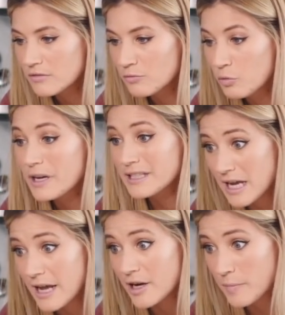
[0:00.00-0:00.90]
One
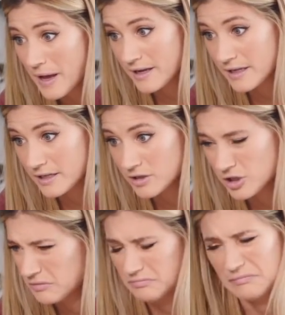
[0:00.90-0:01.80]
entire
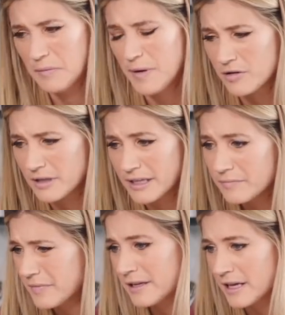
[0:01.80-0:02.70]
package,
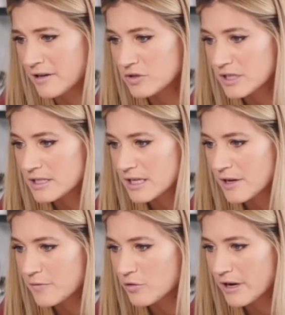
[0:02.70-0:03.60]
apparently, 8 ounces
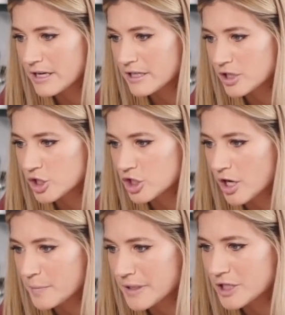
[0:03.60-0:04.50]
of grated
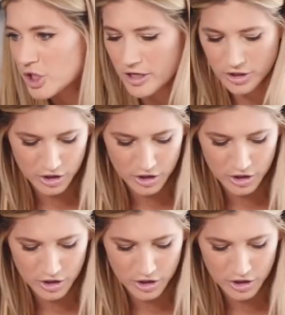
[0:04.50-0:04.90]
sharp cheddar